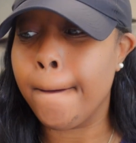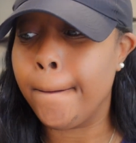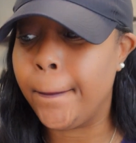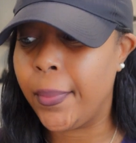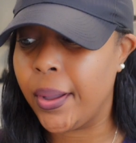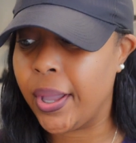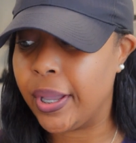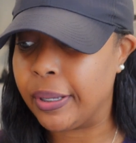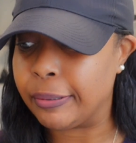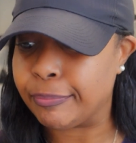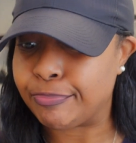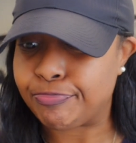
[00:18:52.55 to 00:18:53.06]

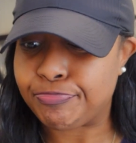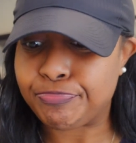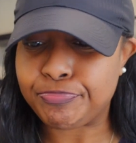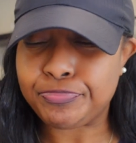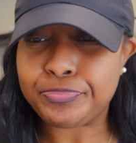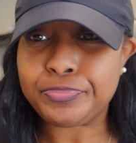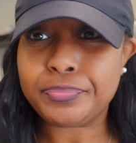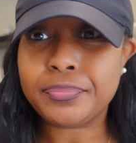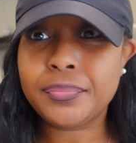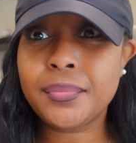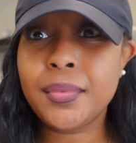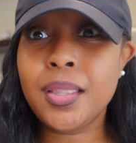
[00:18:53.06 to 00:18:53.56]
But
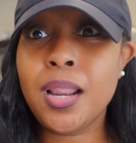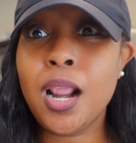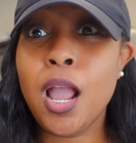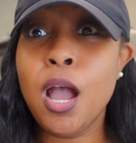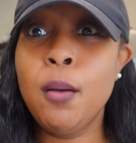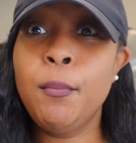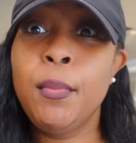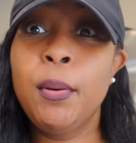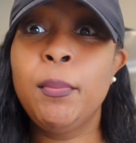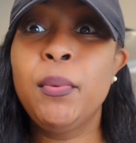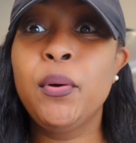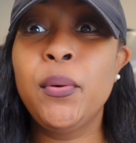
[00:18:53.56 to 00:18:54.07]

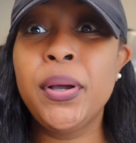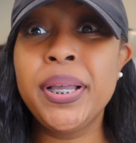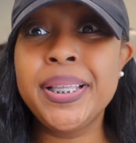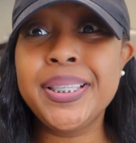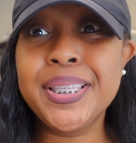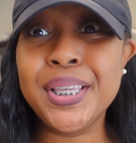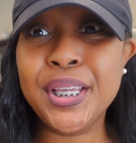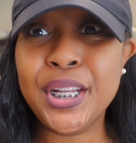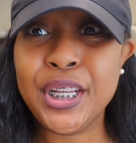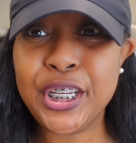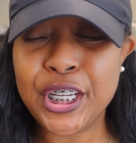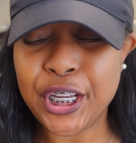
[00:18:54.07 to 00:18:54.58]
I'm on my way
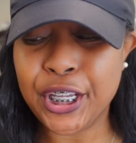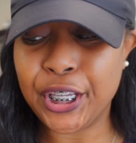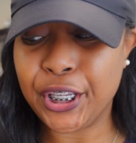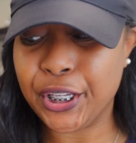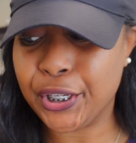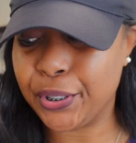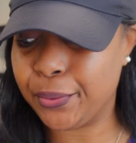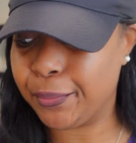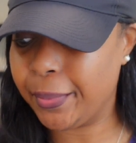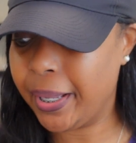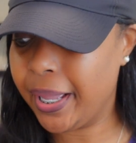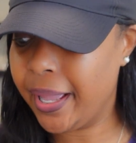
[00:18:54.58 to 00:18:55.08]
to the
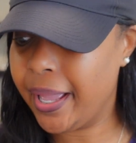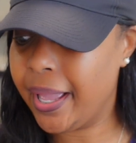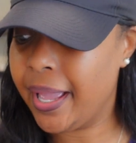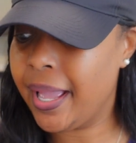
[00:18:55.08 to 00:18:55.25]
gym.